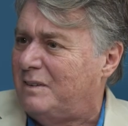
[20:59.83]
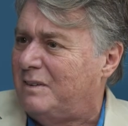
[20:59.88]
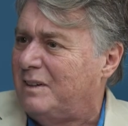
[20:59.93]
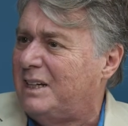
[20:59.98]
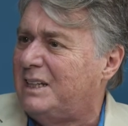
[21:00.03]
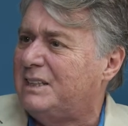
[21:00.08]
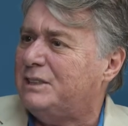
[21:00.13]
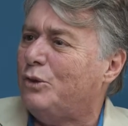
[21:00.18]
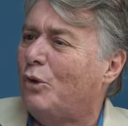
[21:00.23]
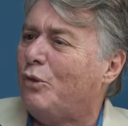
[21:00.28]

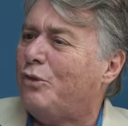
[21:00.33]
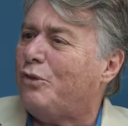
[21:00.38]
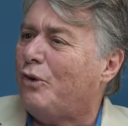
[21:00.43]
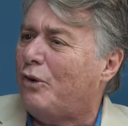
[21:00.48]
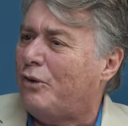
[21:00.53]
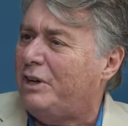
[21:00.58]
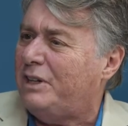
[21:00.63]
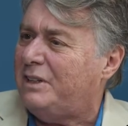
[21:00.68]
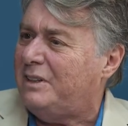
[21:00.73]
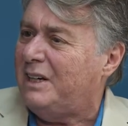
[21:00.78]
His
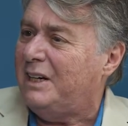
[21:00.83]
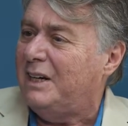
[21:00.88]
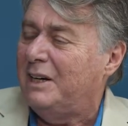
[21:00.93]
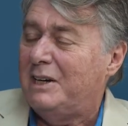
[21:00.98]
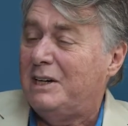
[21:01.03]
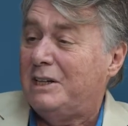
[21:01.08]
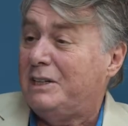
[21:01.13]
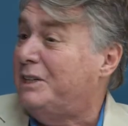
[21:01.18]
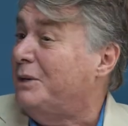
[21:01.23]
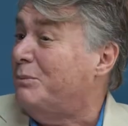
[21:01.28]
authority,
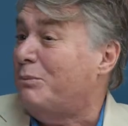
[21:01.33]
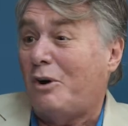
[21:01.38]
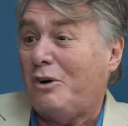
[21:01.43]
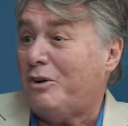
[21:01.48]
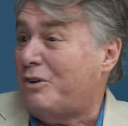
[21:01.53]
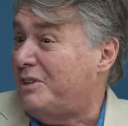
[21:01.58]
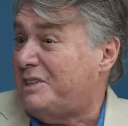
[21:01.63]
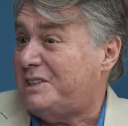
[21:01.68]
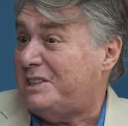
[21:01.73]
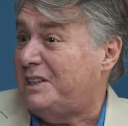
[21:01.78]

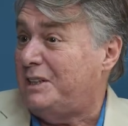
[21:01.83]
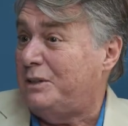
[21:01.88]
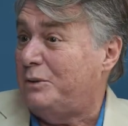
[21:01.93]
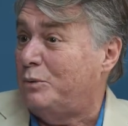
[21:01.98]
democracy